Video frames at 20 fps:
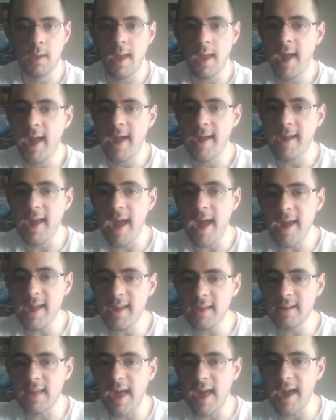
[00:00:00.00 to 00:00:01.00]
Hey,
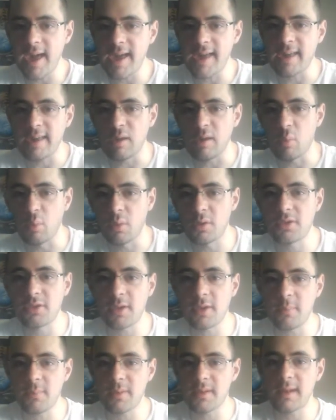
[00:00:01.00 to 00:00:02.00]
hey, and hey, what's
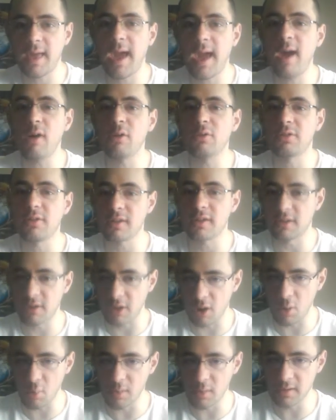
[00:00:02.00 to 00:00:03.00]
up and how's it
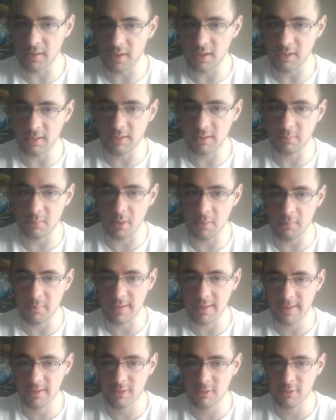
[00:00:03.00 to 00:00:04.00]
going, all
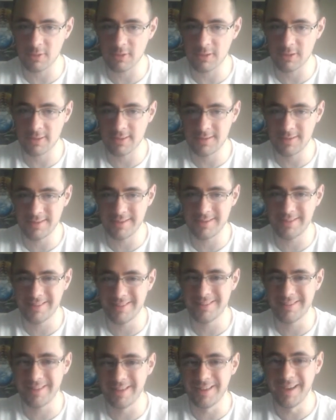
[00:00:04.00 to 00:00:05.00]
MRBers?
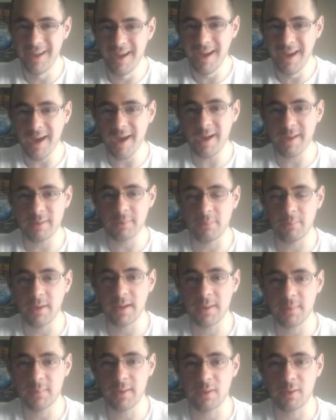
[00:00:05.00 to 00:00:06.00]
I am
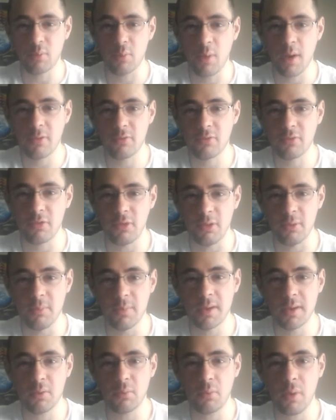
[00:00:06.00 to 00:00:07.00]
Mike McRock from the
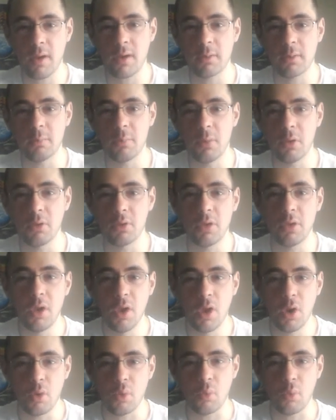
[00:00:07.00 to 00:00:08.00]
McRock and Bolt
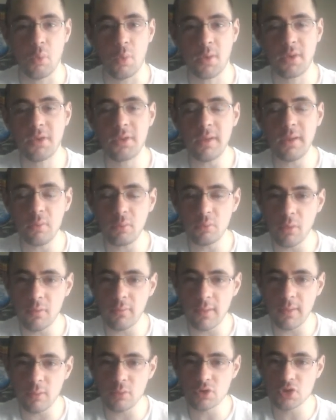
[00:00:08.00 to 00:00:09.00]
Wrestling
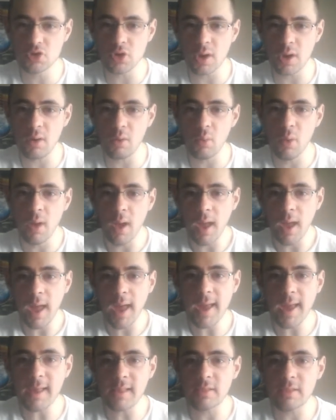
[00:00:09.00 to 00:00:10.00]
Review Show,
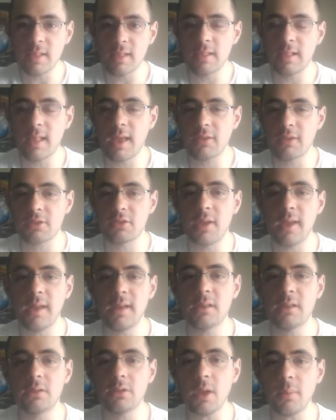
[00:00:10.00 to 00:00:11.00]
and last
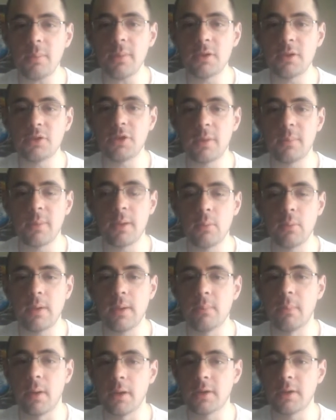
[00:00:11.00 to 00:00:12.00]
night,
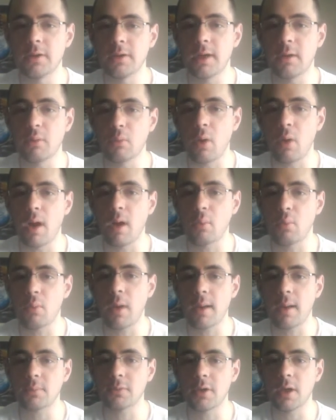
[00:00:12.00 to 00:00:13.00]
WWE Monday Night Raw
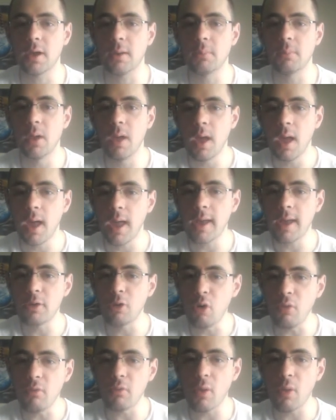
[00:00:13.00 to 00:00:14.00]
wrapped up, and
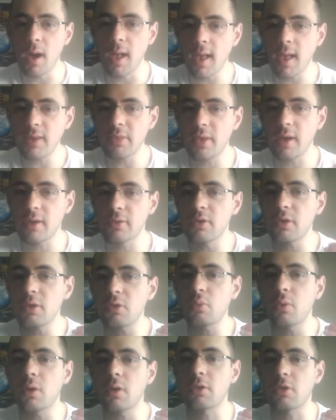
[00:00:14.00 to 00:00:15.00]
overall, I thought
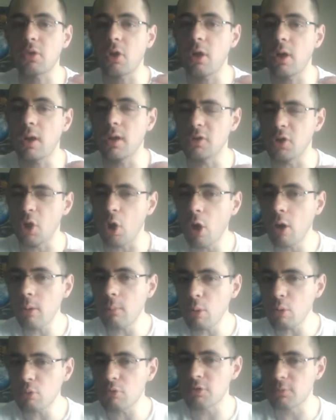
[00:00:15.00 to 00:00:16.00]
this was an
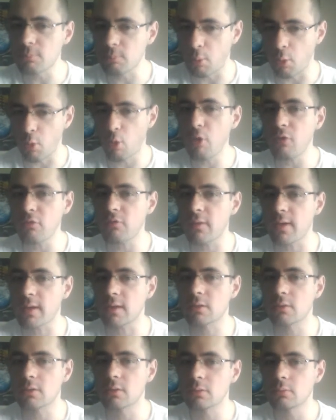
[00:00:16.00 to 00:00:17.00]
almost
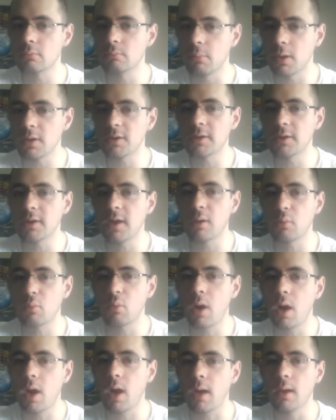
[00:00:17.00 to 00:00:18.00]
perfect Monday Night
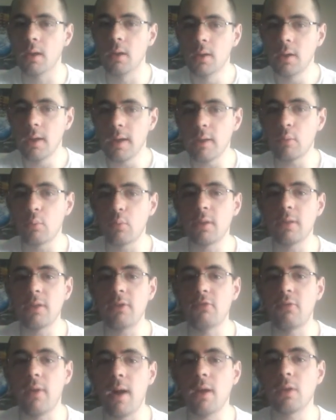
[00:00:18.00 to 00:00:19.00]
Raw. It
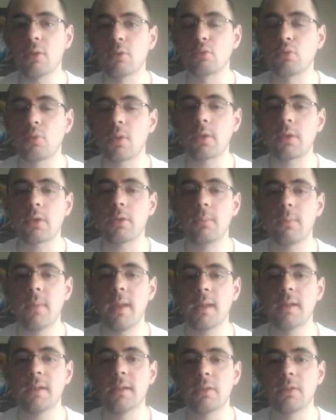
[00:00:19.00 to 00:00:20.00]
really followed
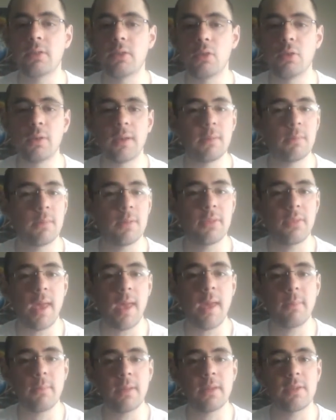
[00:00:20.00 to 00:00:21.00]
WrestleMania 30, and with
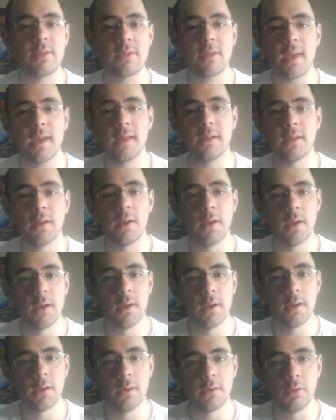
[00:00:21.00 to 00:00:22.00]
that being said,
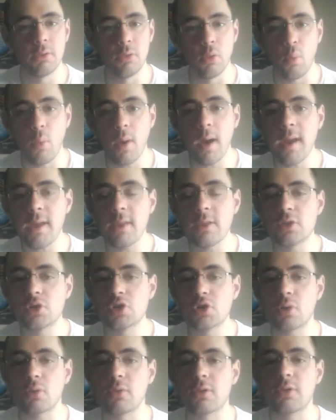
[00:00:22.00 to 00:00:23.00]
the way the
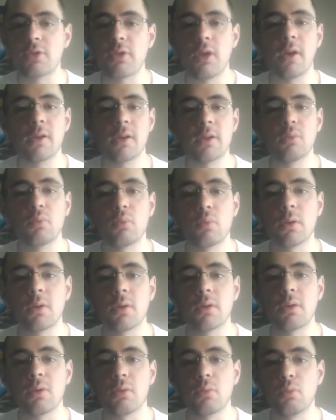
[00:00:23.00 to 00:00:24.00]
show started
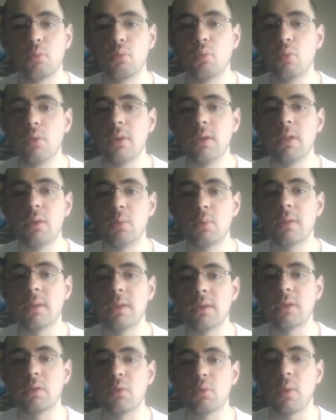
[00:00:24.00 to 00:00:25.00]
was really,
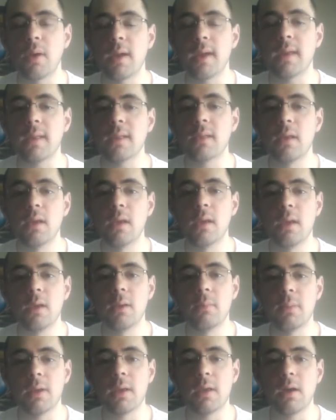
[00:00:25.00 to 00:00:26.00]
really great,
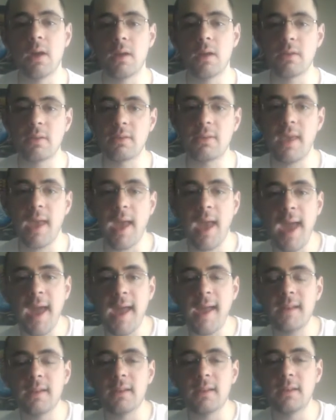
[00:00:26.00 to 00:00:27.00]
because you
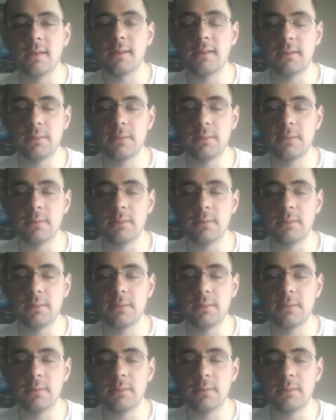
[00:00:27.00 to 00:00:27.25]
had